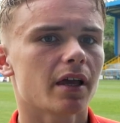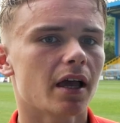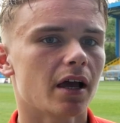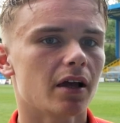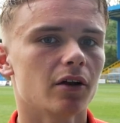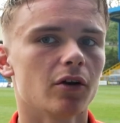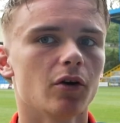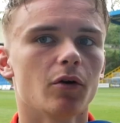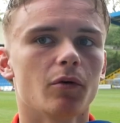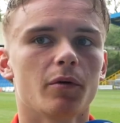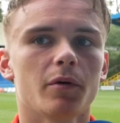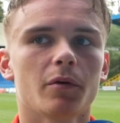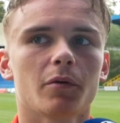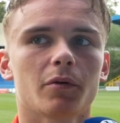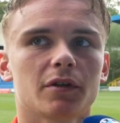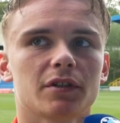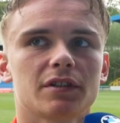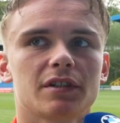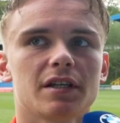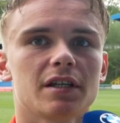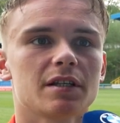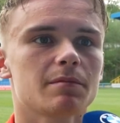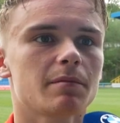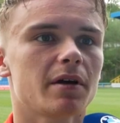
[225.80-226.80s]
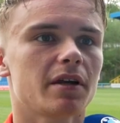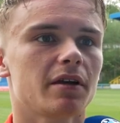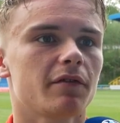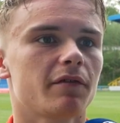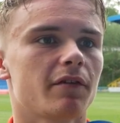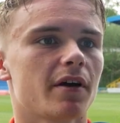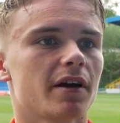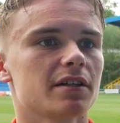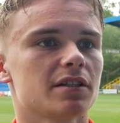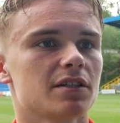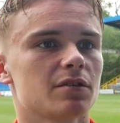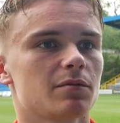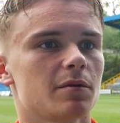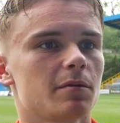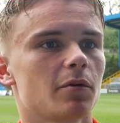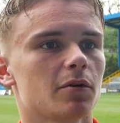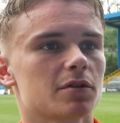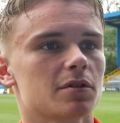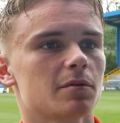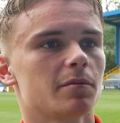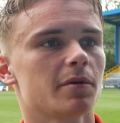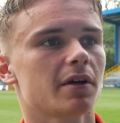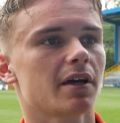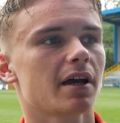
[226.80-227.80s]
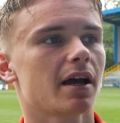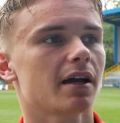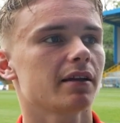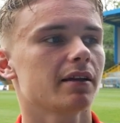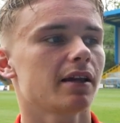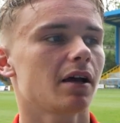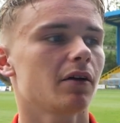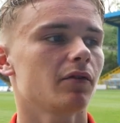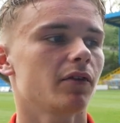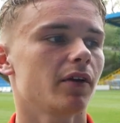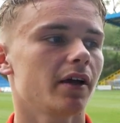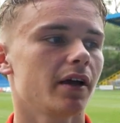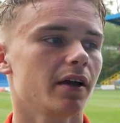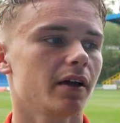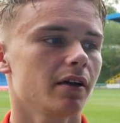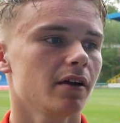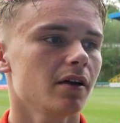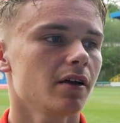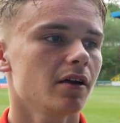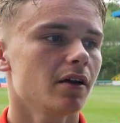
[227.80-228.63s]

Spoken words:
Yeah, look, we want to see as many fans as we possibly can down there.